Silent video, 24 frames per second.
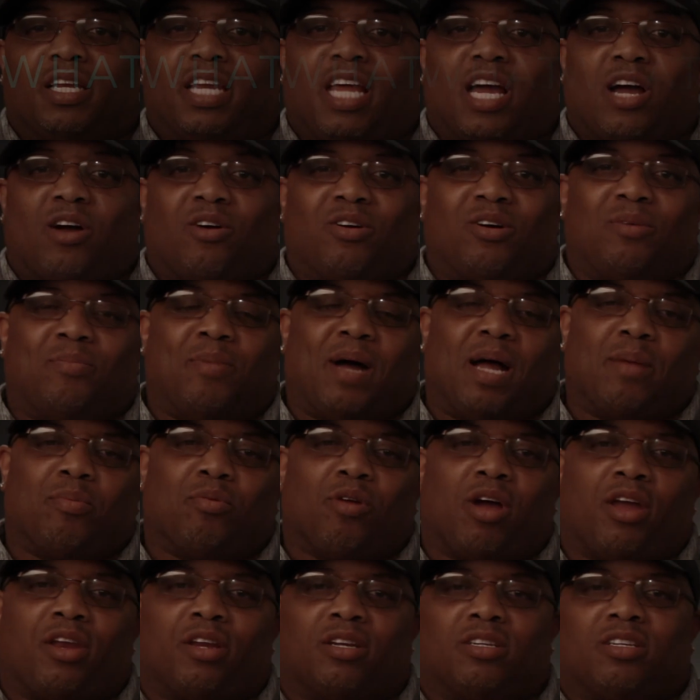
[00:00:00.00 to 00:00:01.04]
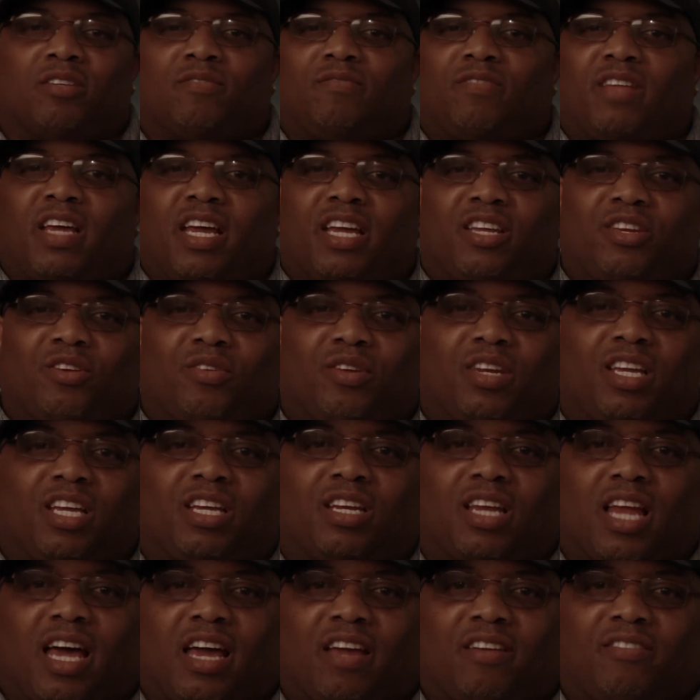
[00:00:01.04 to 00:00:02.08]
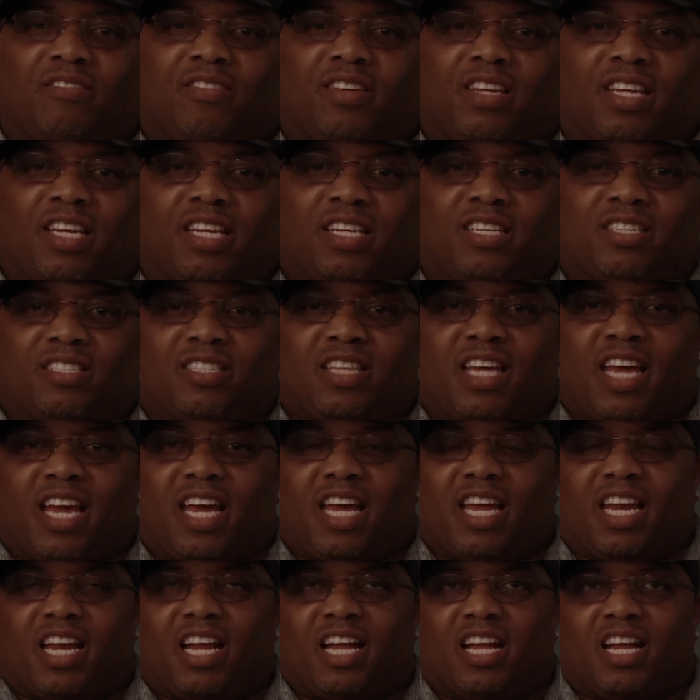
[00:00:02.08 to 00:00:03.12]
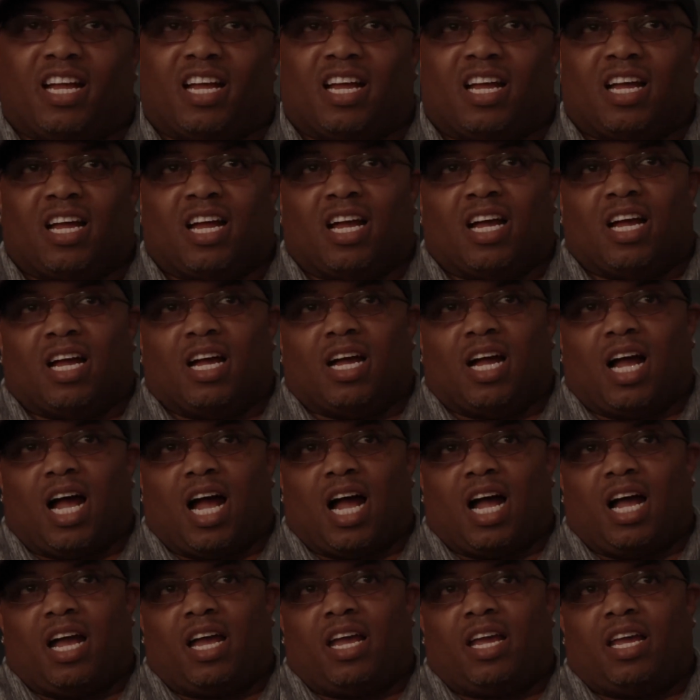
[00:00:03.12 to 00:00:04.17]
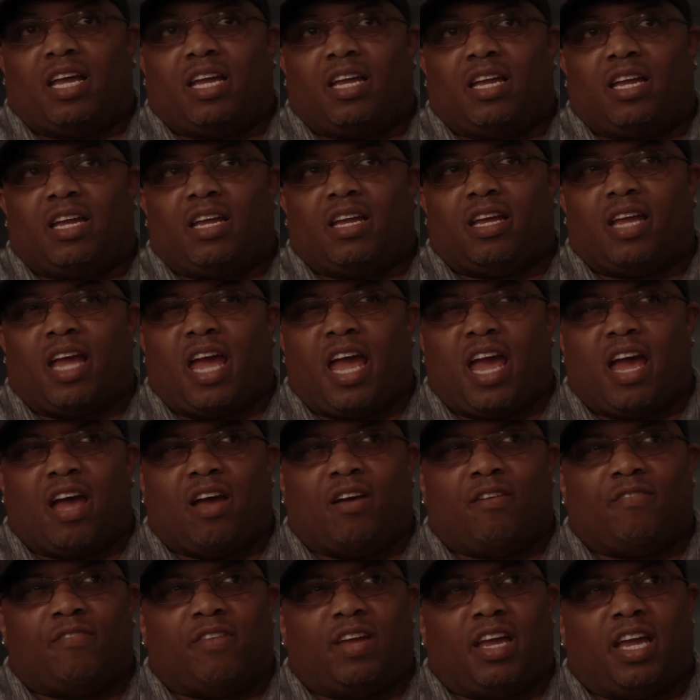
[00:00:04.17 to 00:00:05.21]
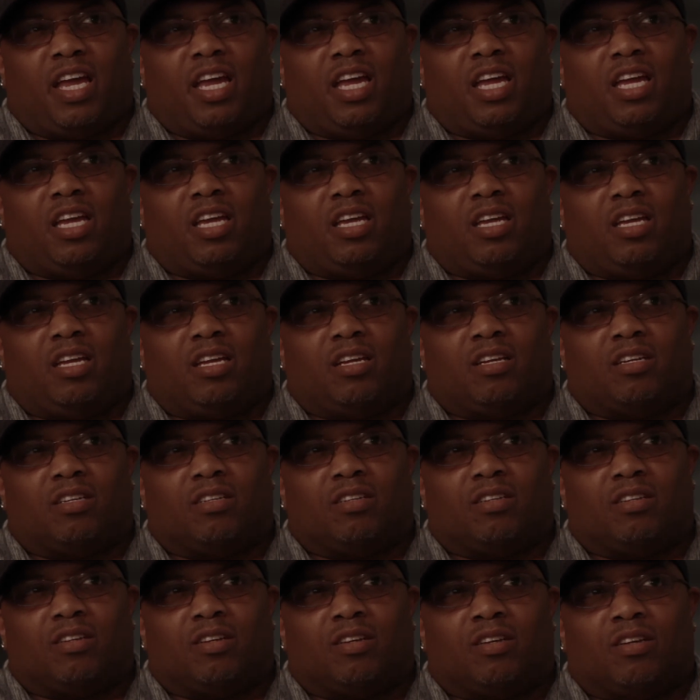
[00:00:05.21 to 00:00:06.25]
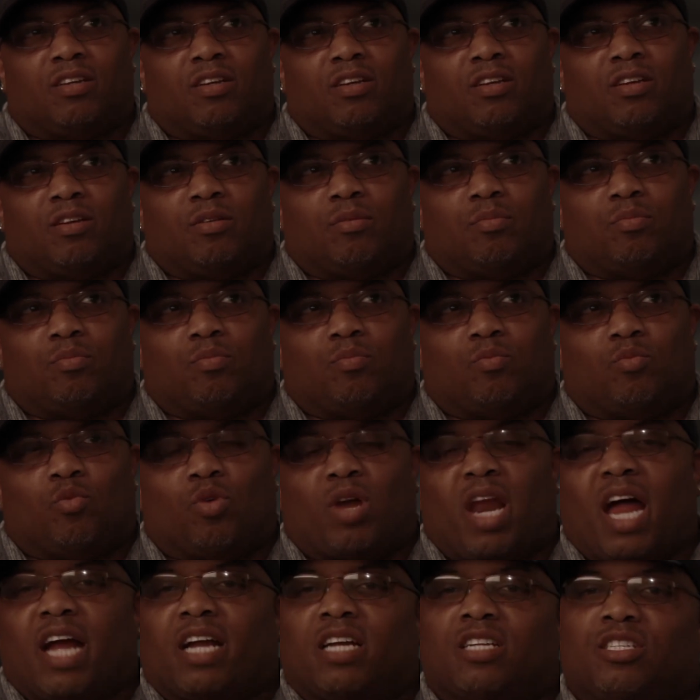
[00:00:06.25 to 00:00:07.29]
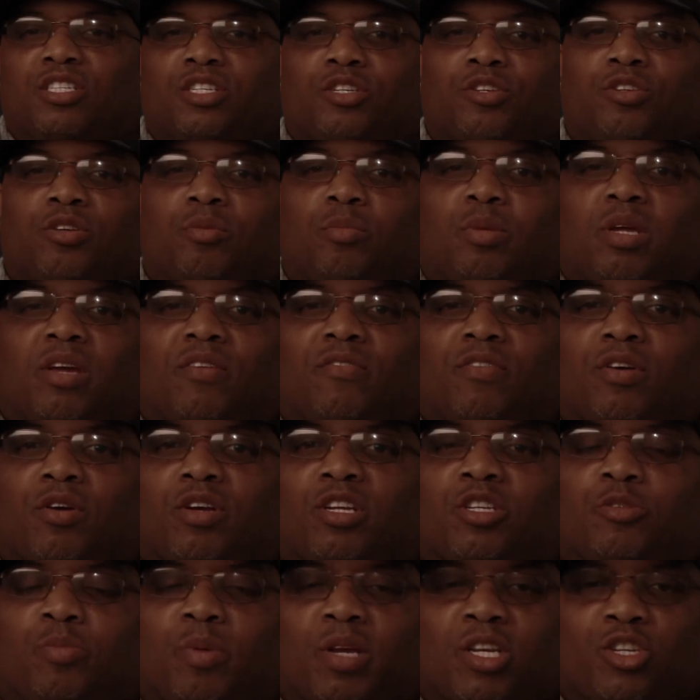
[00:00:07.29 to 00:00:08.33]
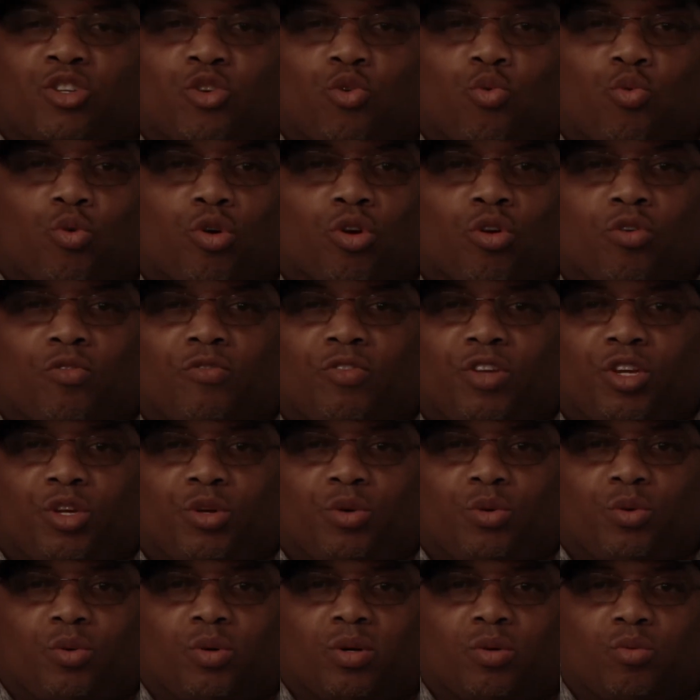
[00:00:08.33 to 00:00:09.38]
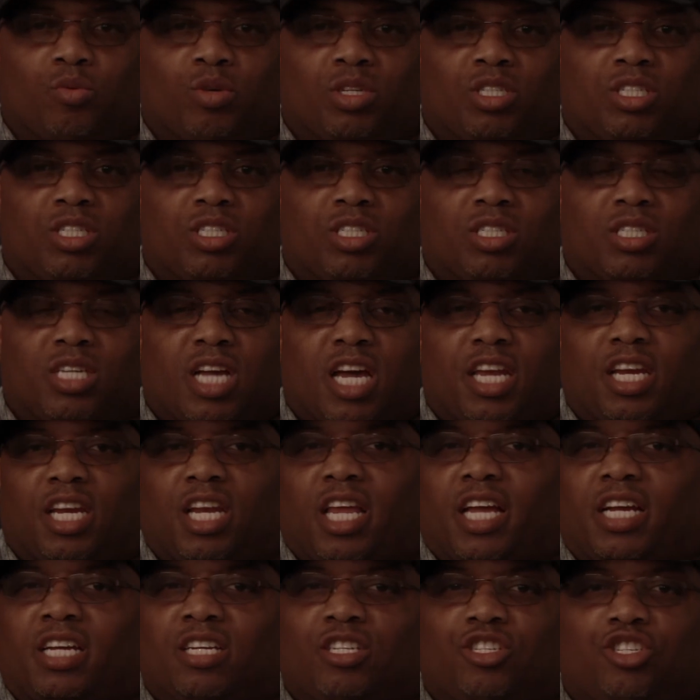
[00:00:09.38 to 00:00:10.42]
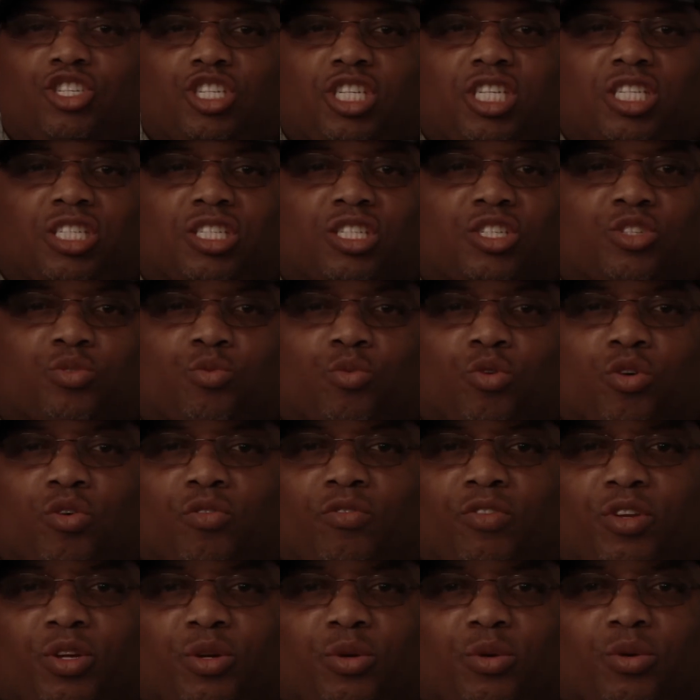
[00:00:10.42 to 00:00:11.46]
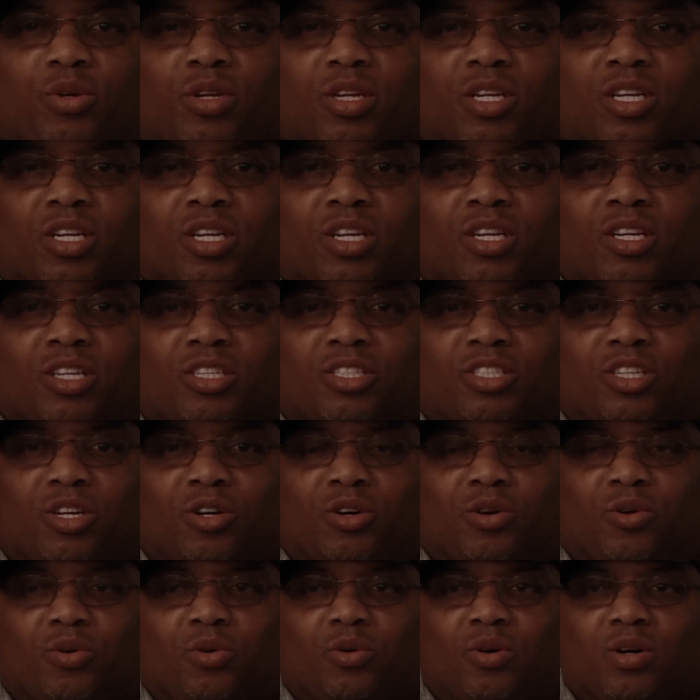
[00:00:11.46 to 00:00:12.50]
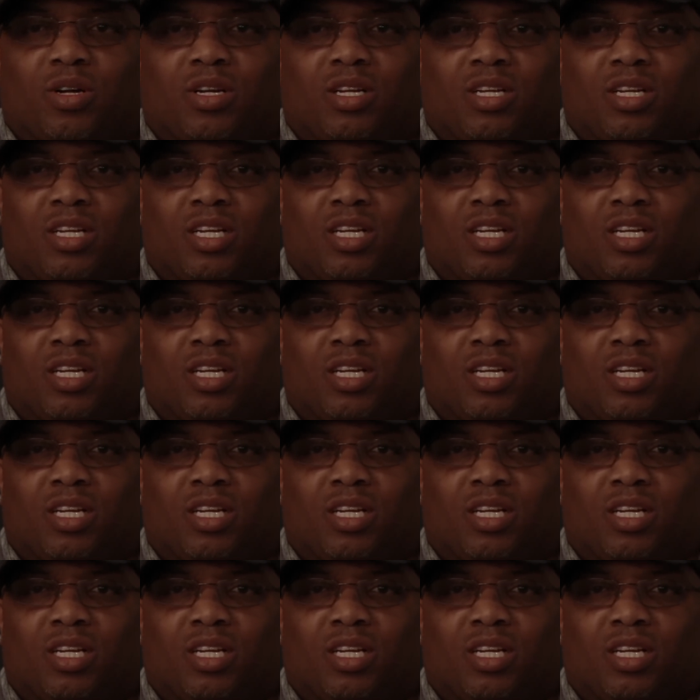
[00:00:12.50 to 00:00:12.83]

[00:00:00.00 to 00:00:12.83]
Now, a byproduct of that unique life is that I have a what I consider to be a very special worldview, which is kind of like a Jesus worldview. So